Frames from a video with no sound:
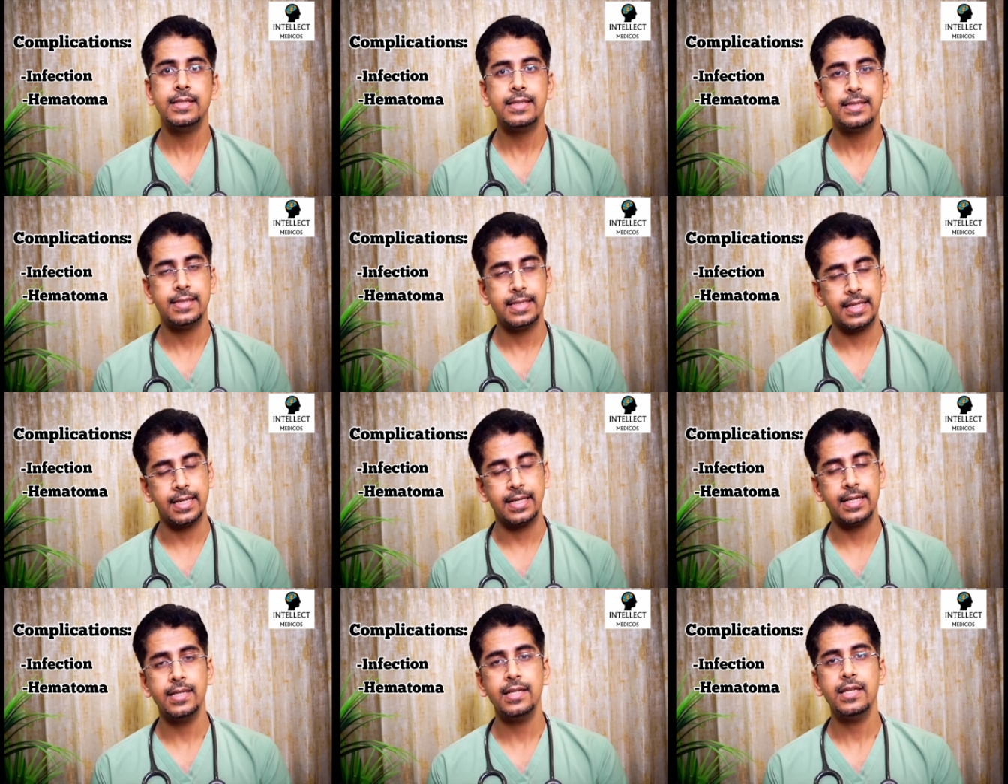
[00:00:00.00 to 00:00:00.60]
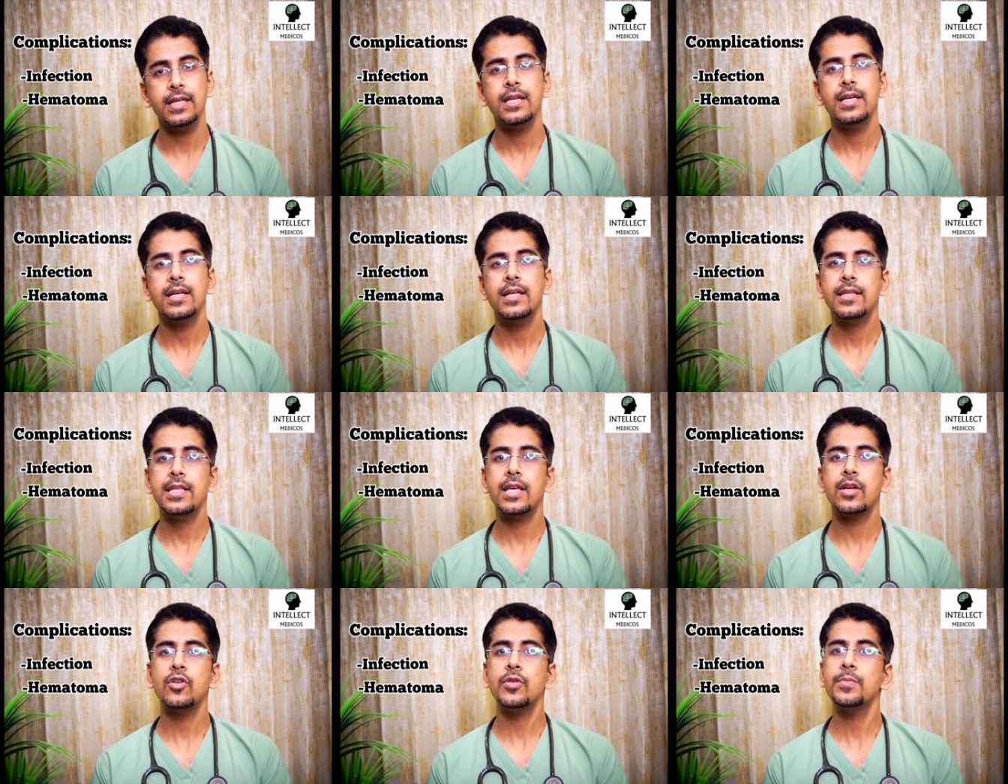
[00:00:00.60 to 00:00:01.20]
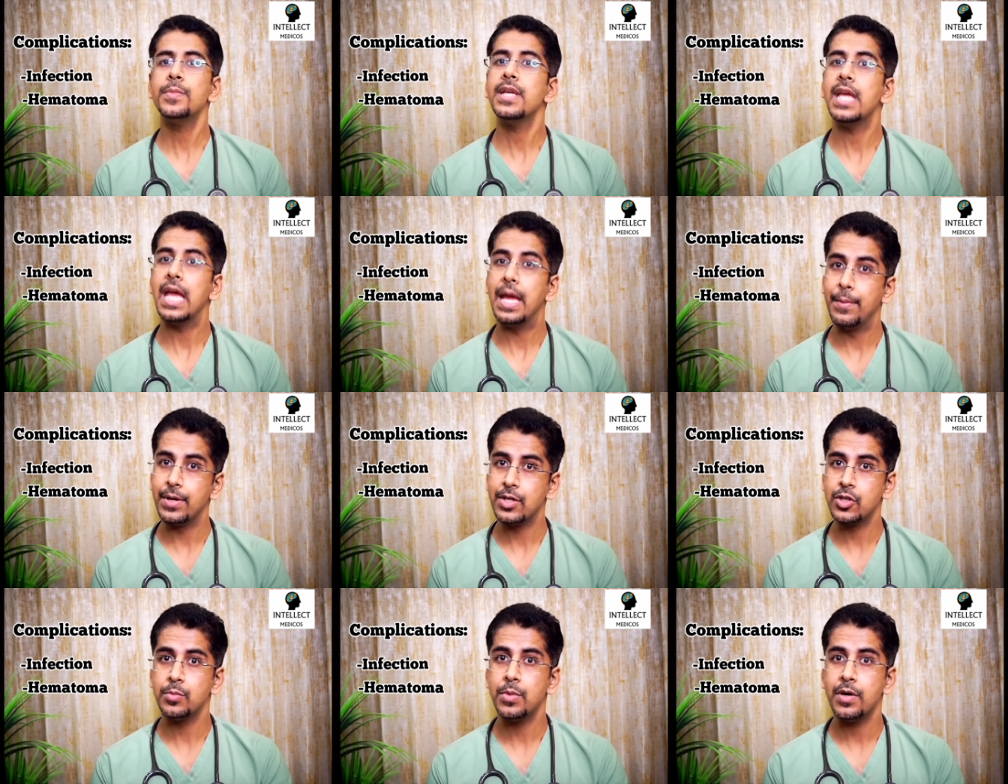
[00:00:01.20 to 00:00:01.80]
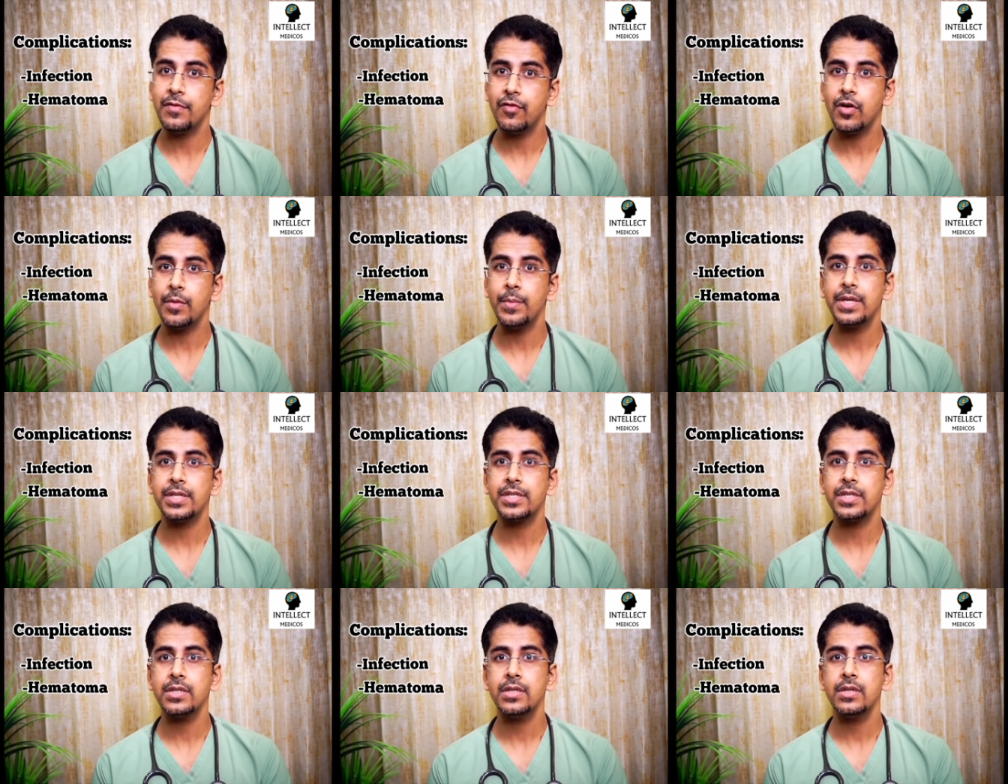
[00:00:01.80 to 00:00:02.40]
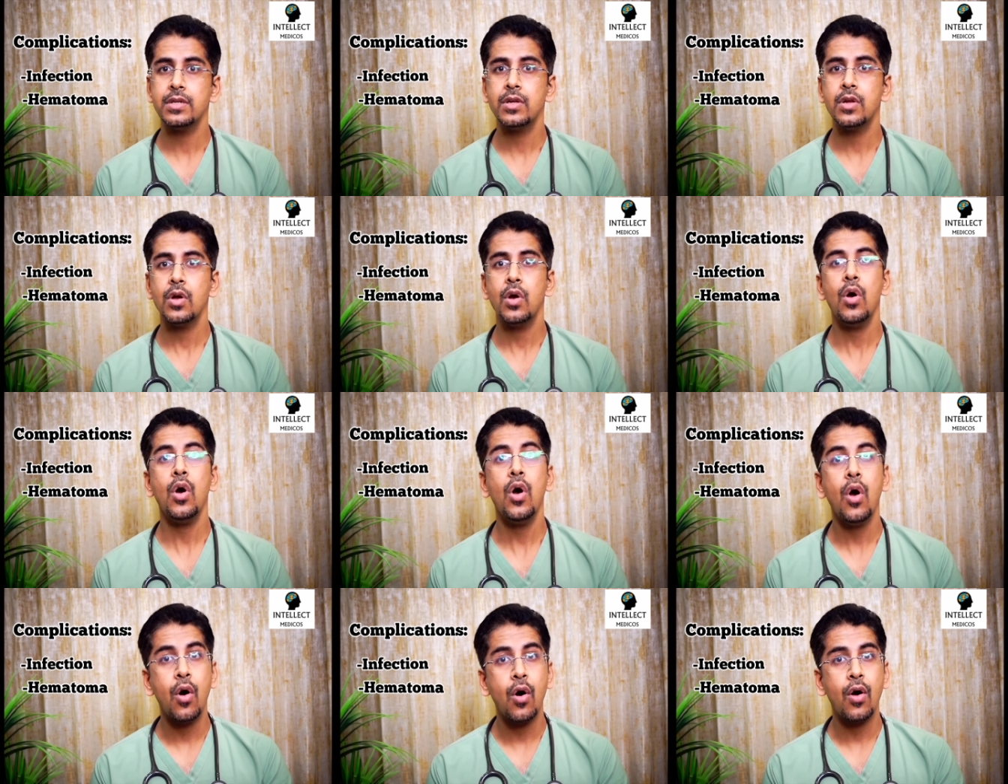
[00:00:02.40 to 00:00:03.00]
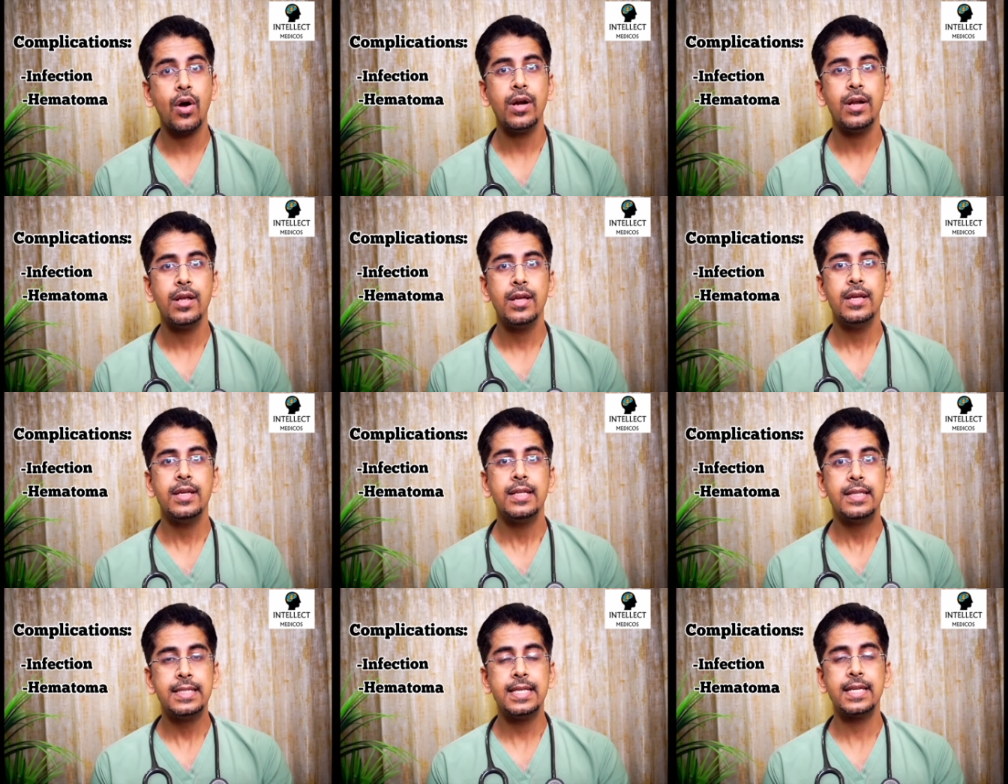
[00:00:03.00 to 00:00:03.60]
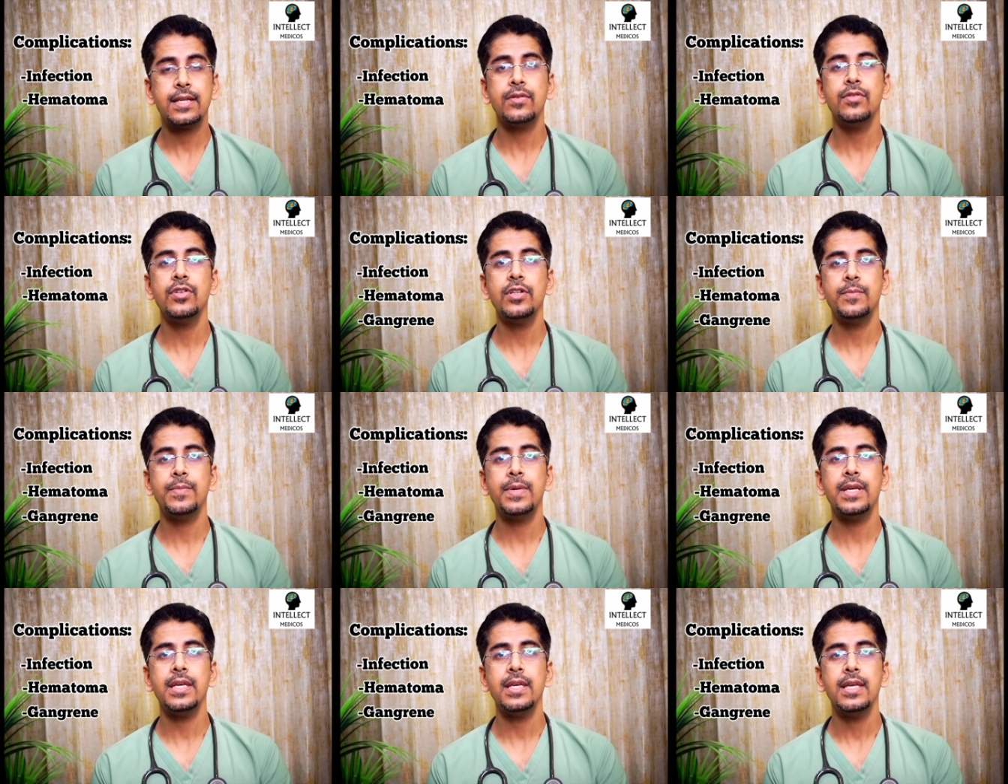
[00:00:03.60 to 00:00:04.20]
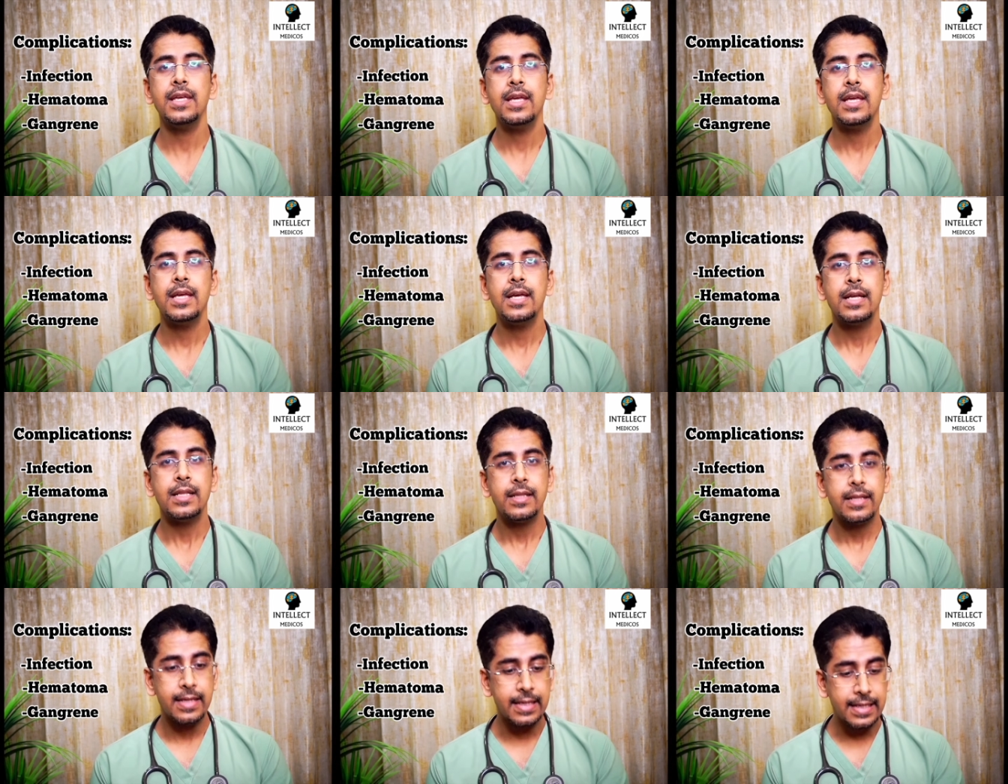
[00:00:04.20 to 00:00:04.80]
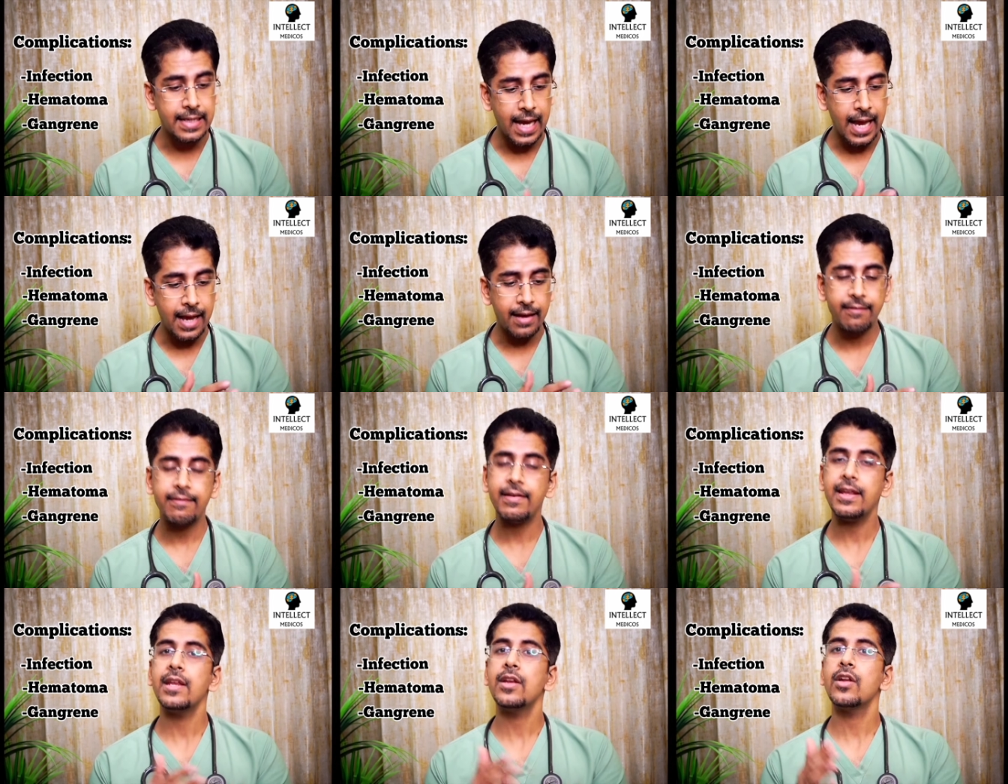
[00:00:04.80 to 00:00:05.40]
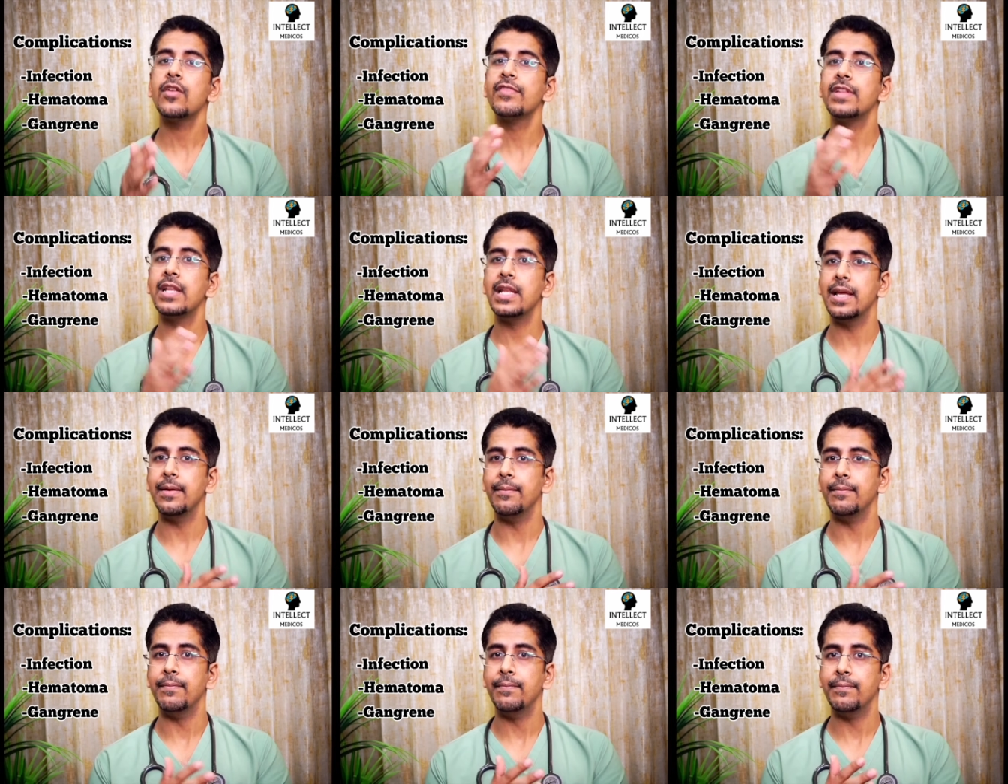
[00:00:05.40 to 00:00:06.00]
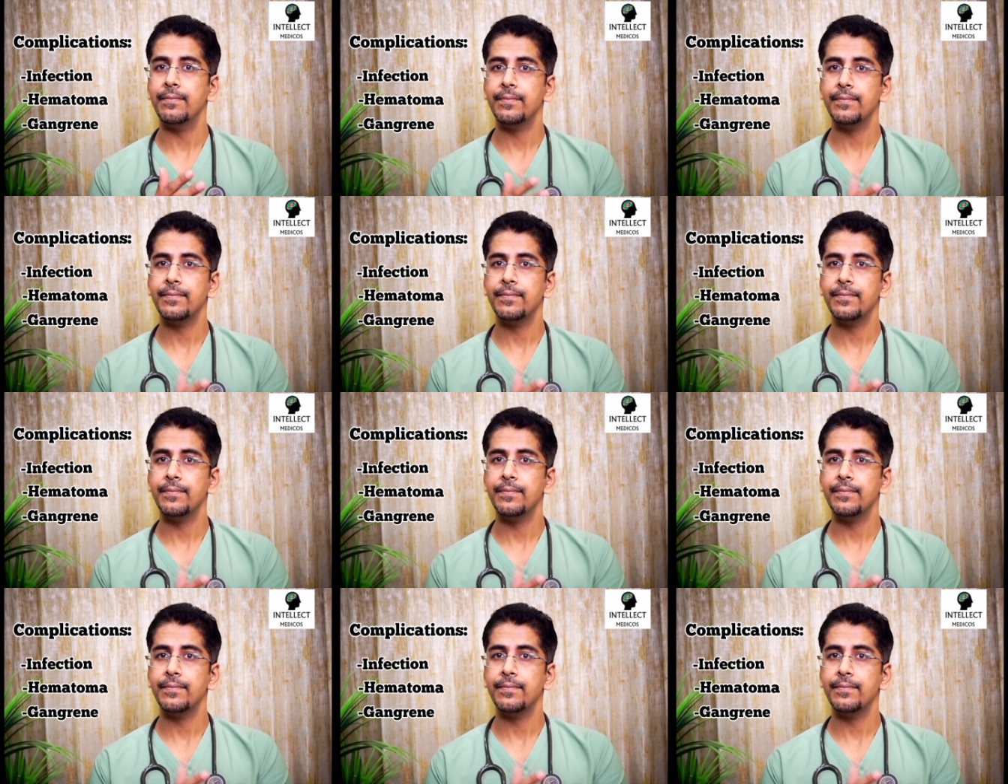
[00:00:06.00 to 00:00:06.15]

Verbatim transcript: Second, there could be hematoma formation or there could be gangrene of the limb.